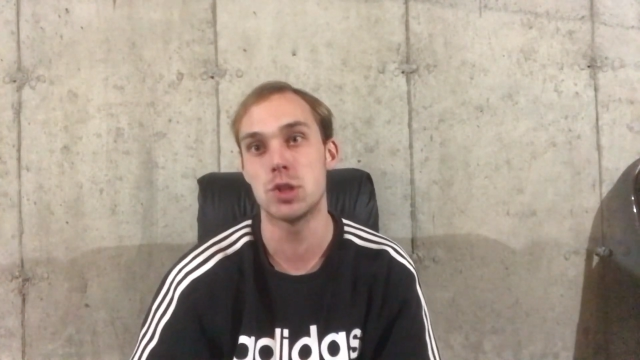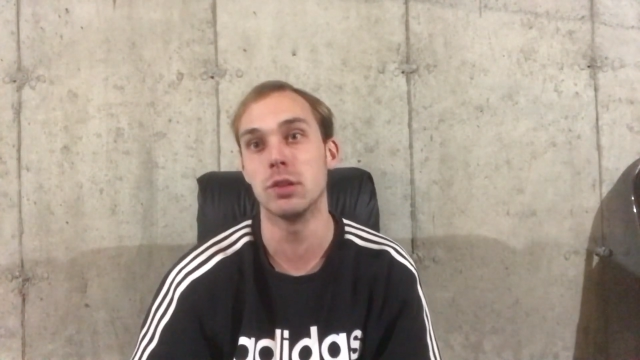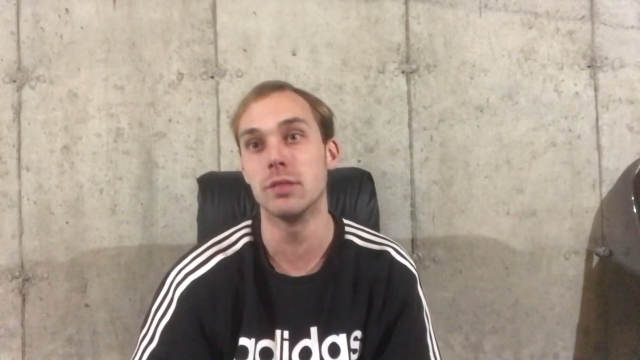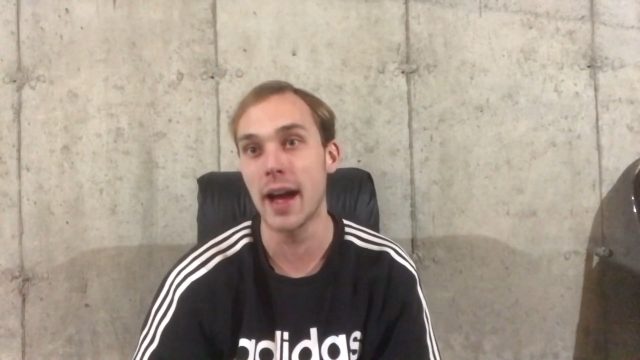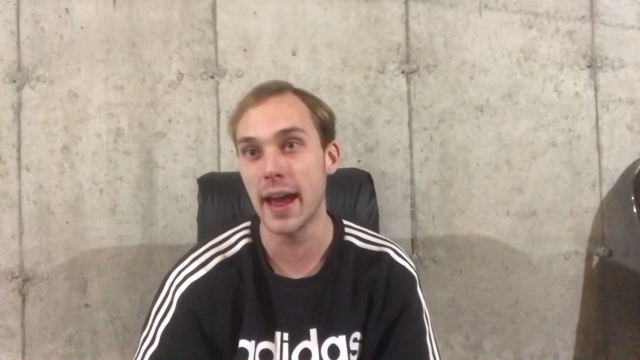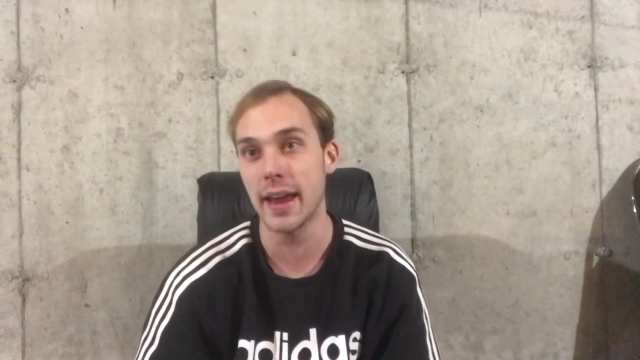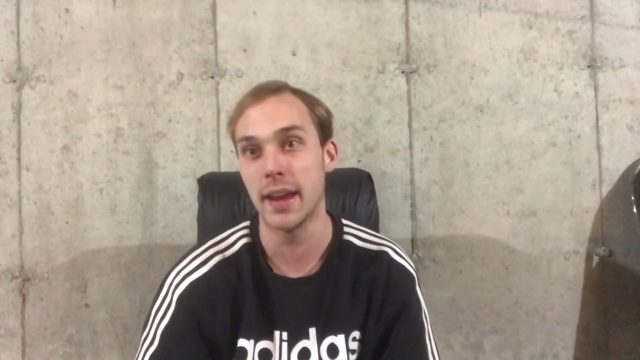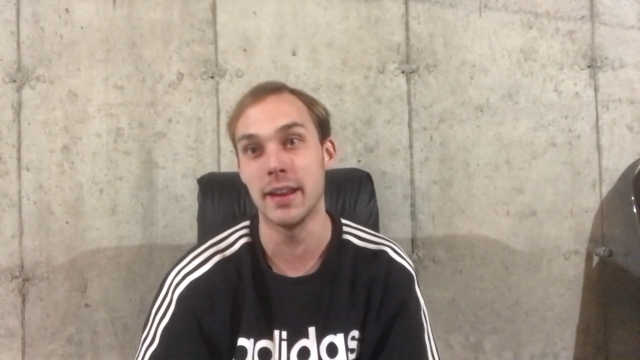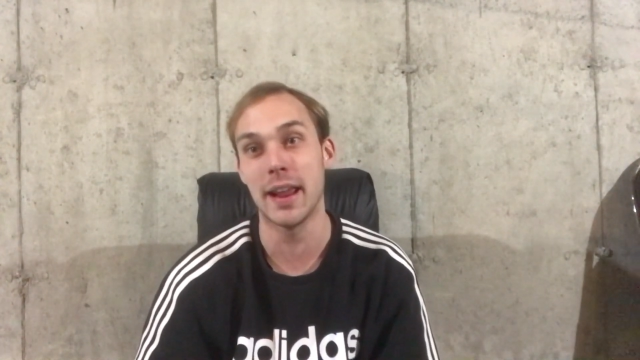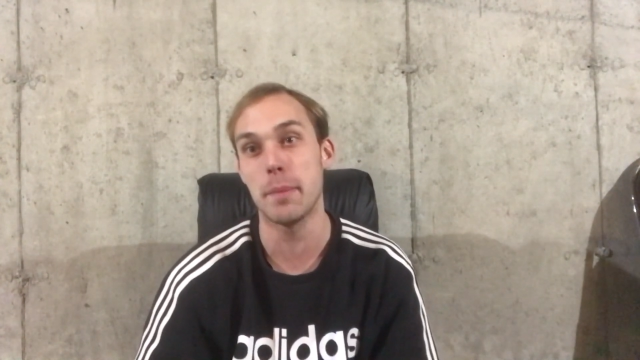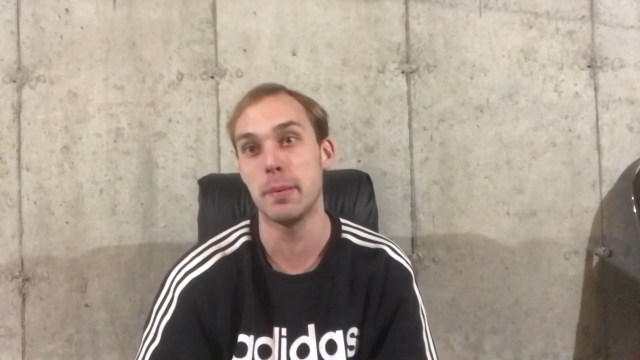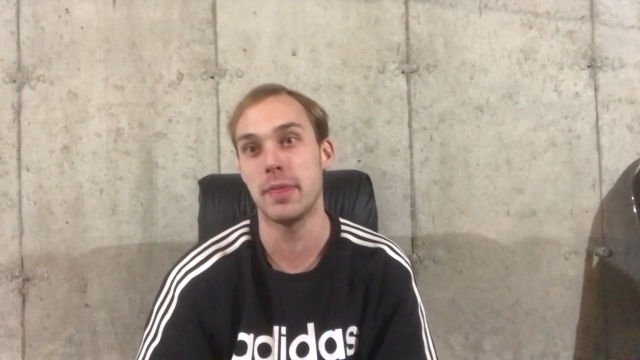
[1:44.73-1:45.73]
July at an
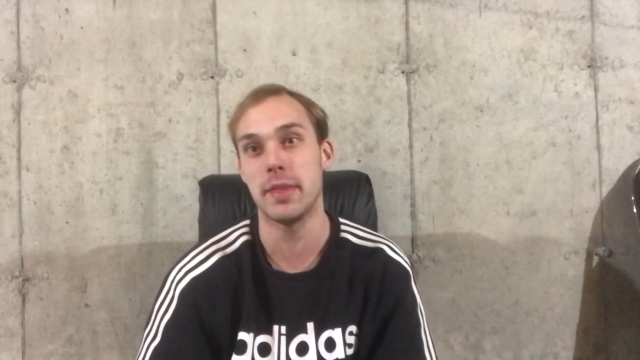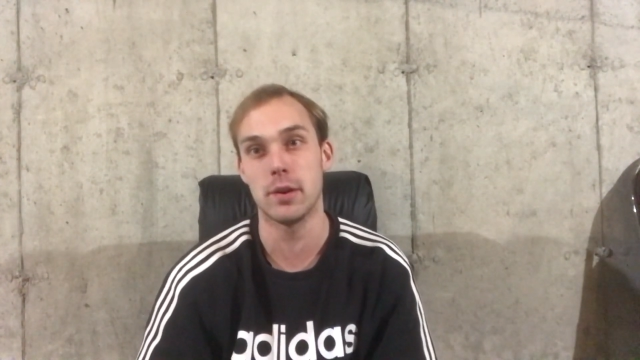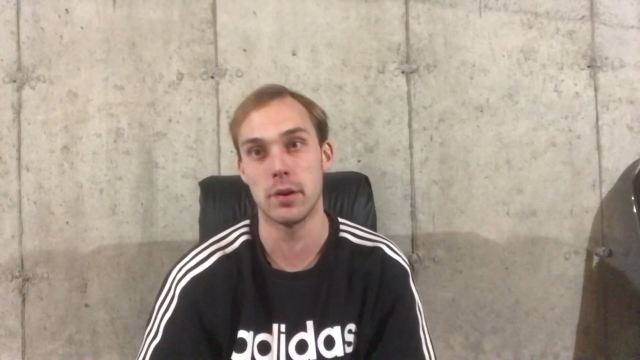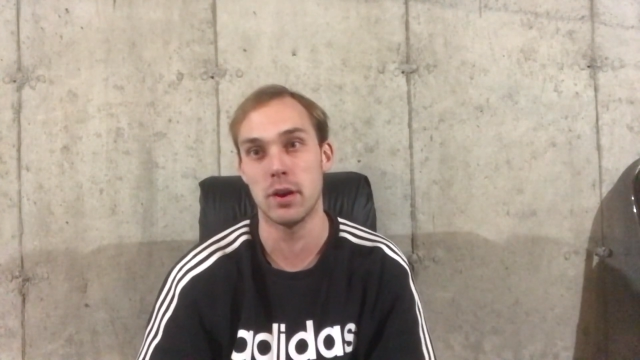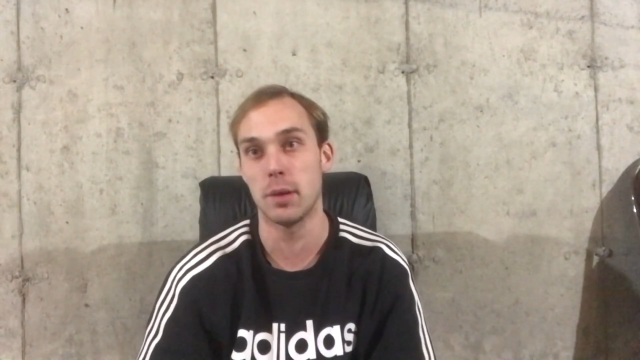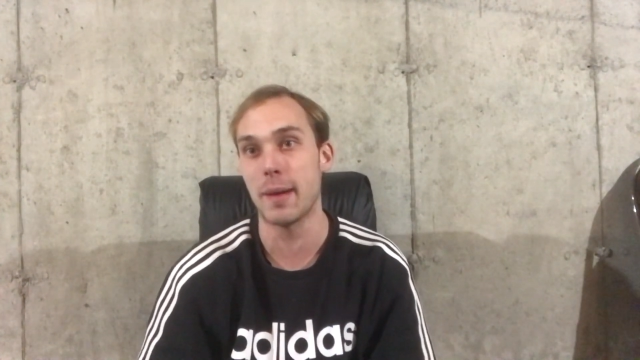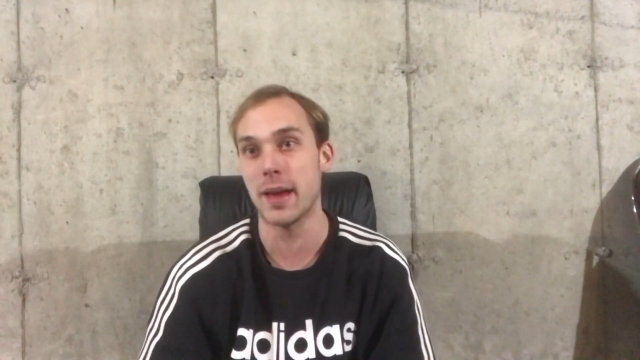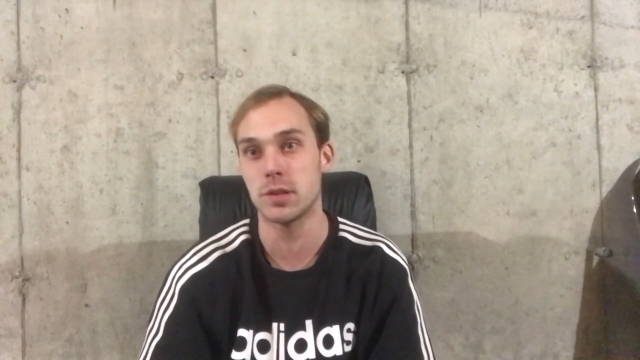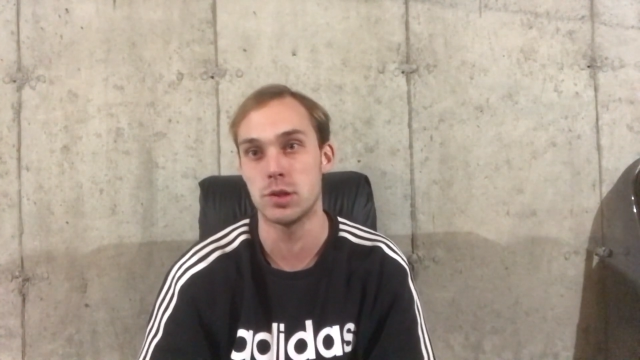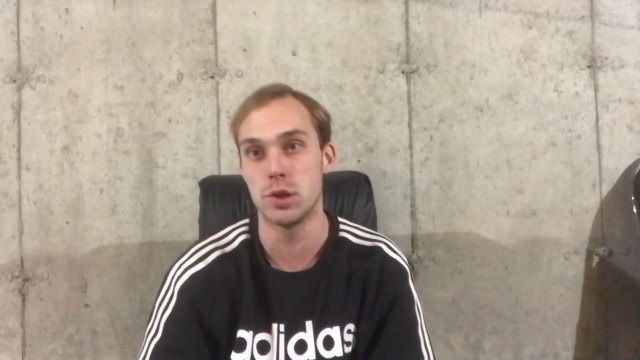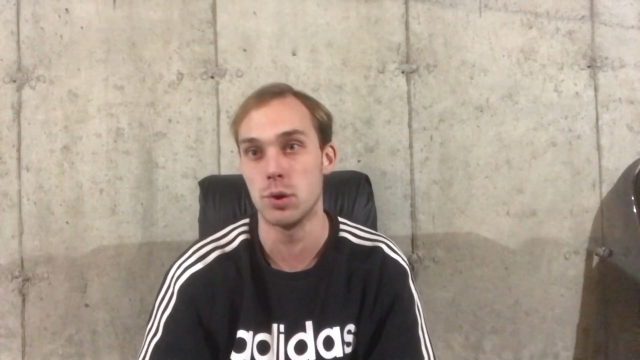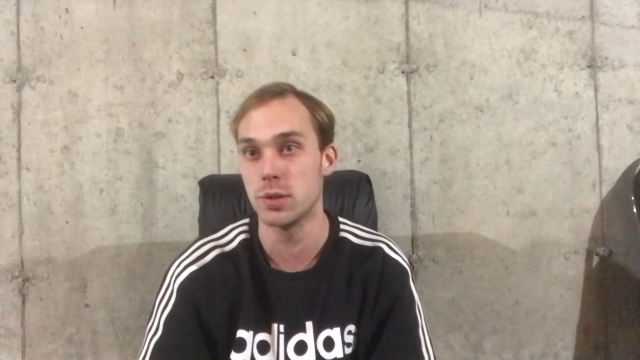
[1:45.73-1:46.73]
amphitheater here in
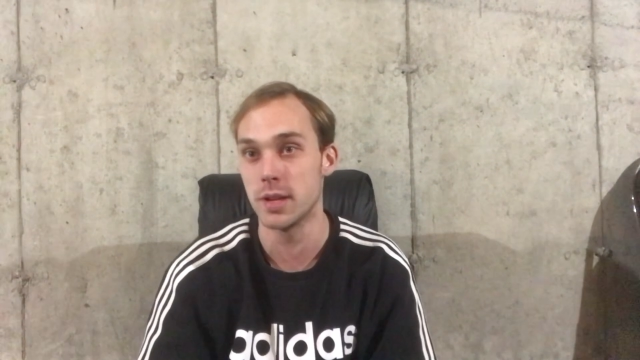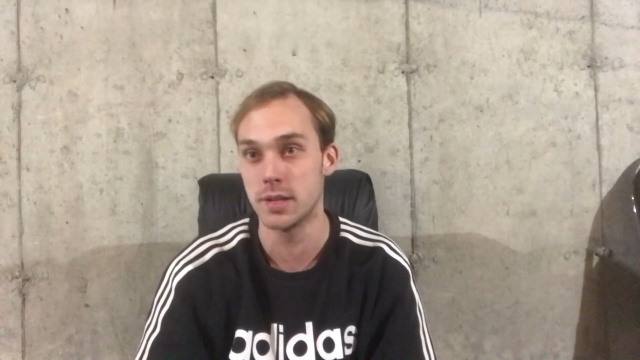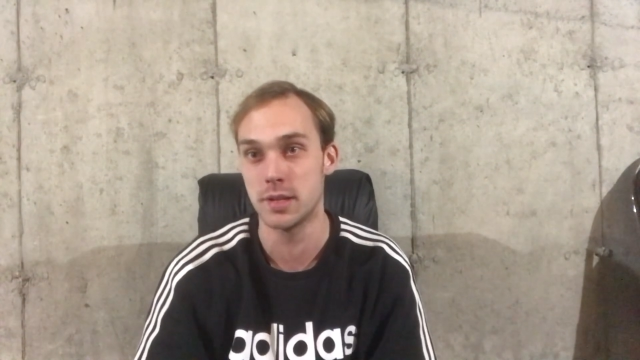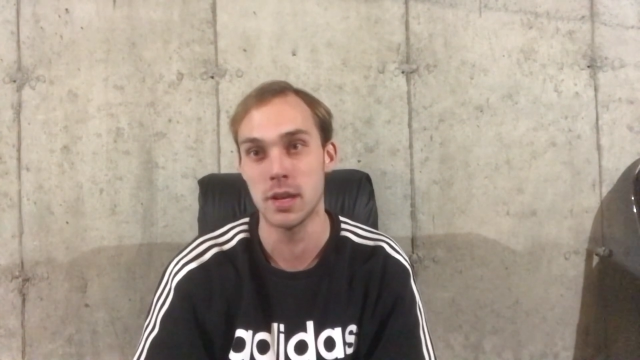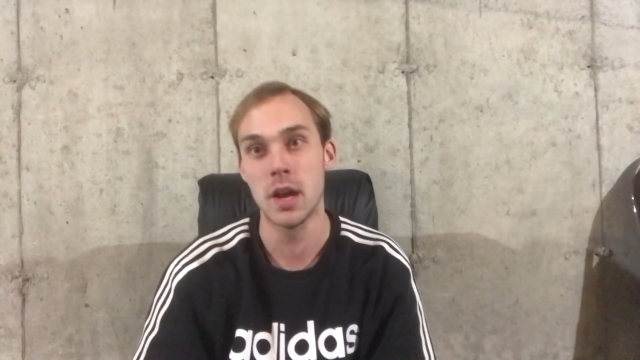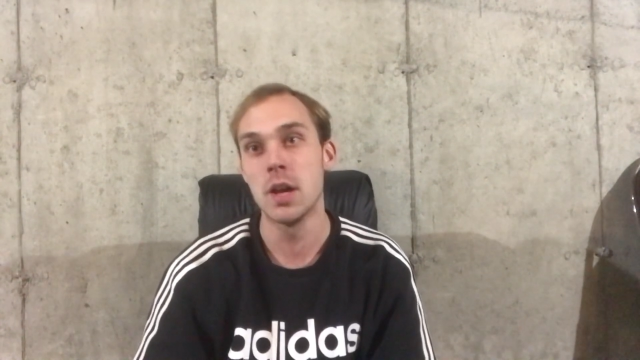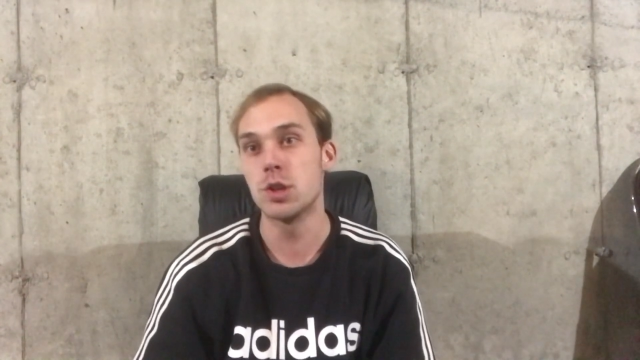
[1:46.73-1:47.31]
Massachusetts.